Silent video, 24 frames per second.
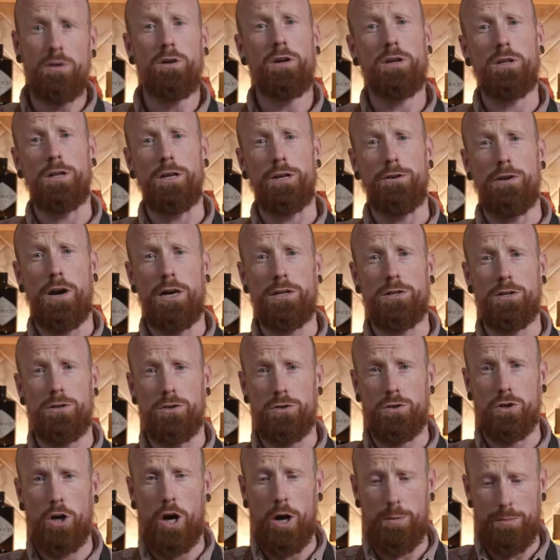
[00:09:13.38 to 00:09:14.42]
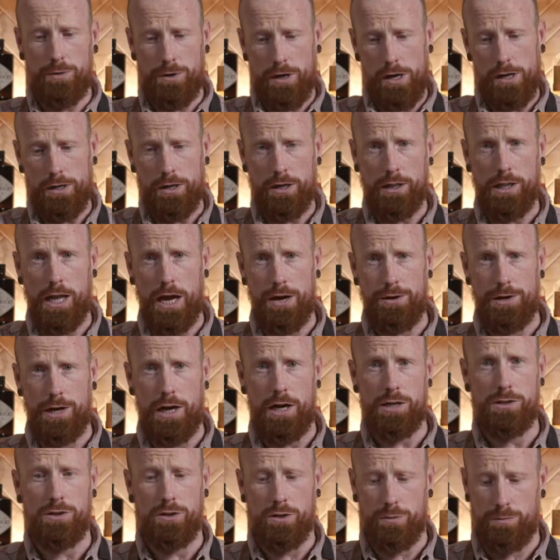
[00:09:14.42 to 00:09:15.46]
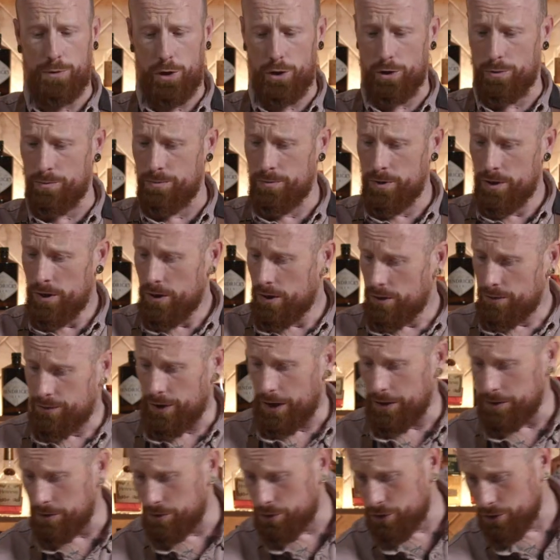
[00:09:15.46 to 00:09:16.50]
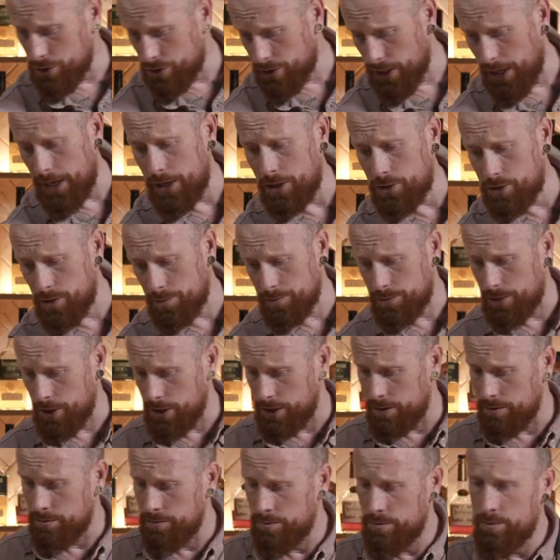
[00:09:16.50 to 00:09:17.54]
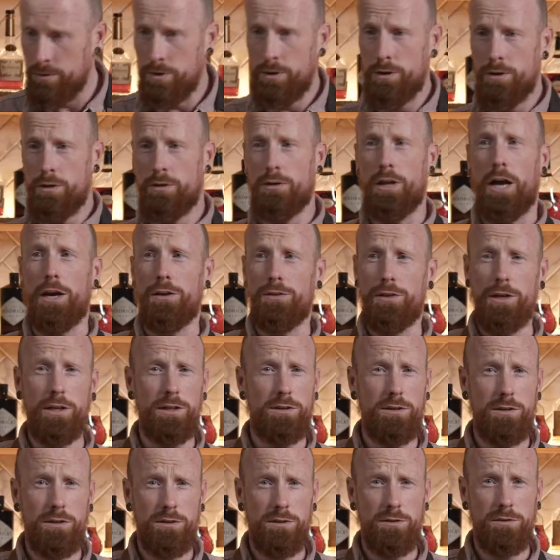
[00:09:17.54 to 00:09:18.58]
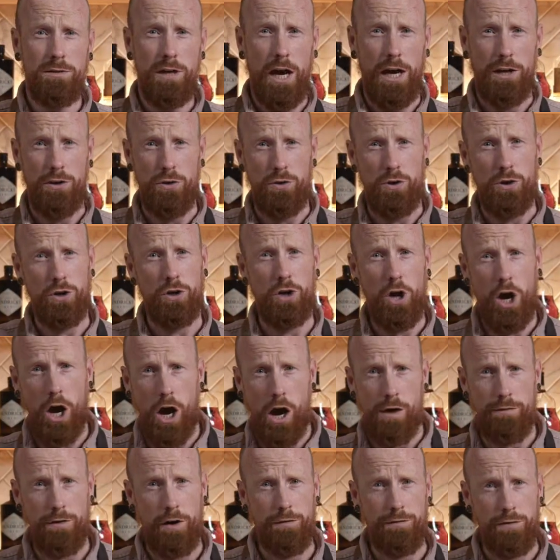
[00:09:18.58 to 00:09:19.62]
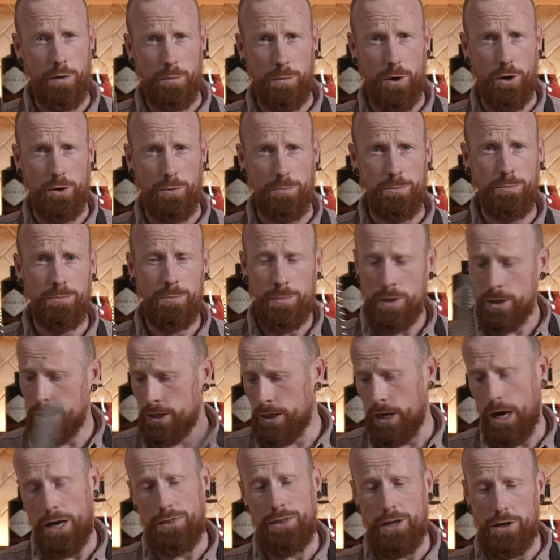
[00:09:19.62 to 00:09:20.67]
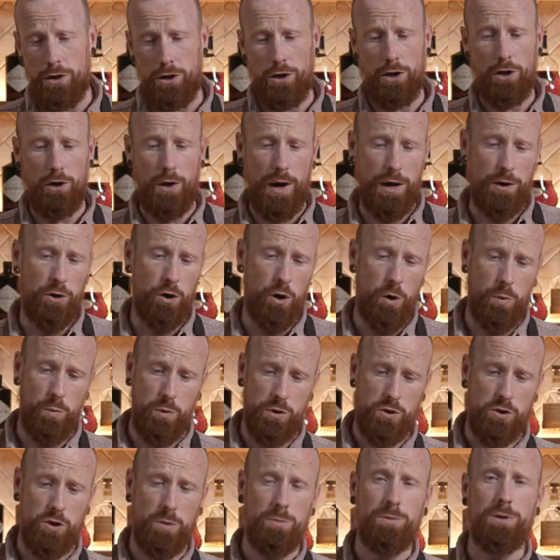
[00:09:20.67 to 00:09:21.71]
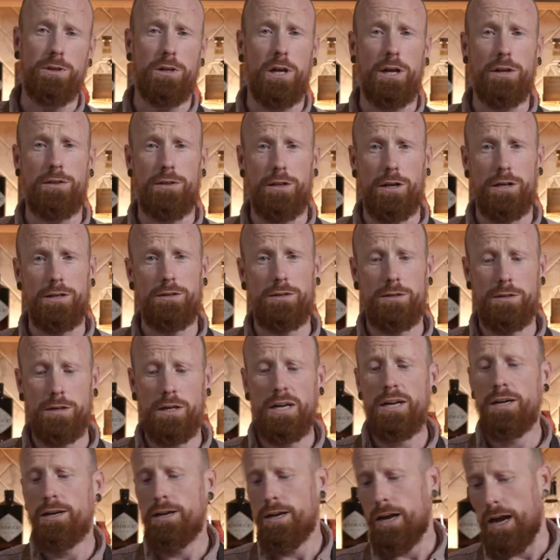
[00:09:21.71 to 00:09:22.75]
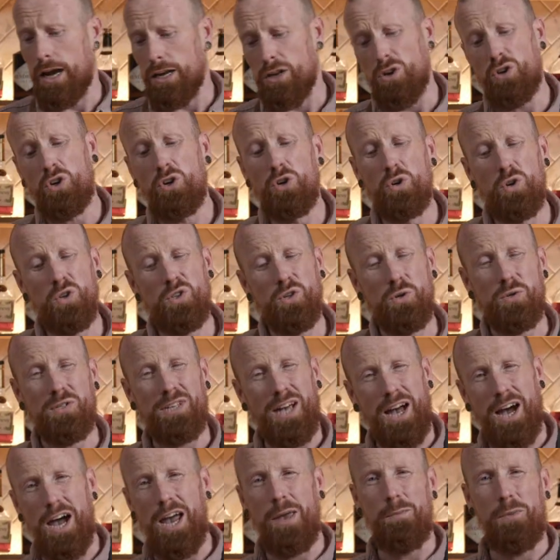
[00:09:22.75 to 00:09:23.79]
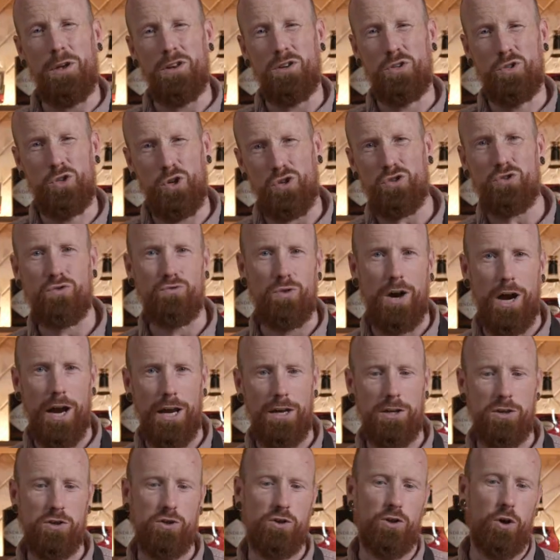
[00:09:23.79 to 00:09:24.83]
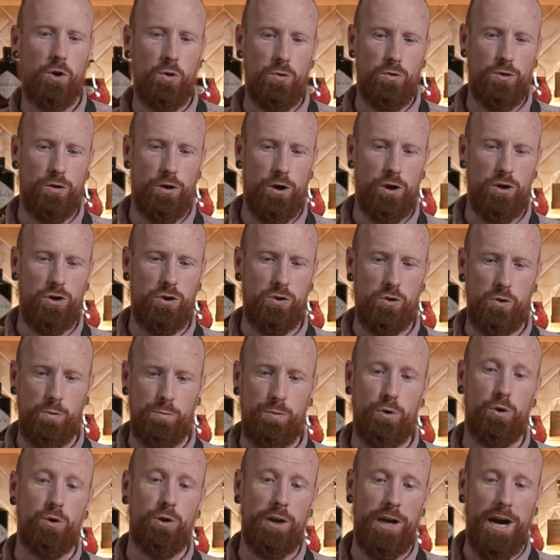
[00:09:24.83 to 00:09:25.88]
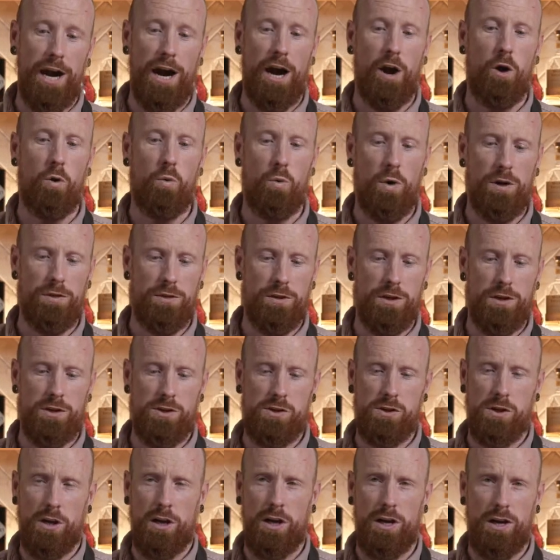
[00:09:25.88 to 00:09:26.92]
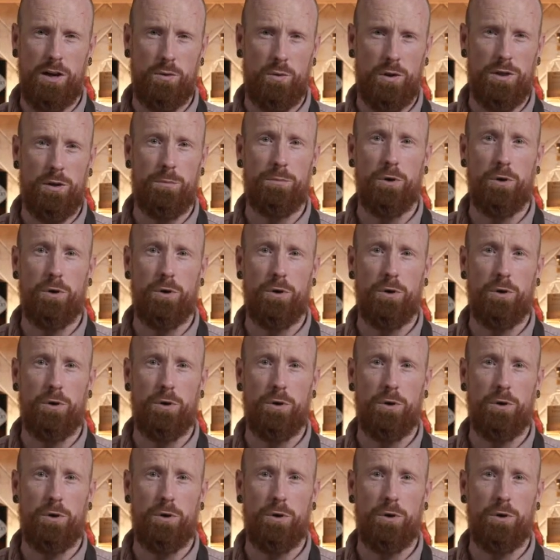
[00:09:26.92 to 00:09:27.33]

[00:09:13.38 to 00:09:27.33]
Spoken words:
clear ice at the top and cloudy ice at the bottom. Then you can take something like this and you can carve off the bottom. And then you're gonna end up with something like this. And you can also time it just right so that you pull it out when the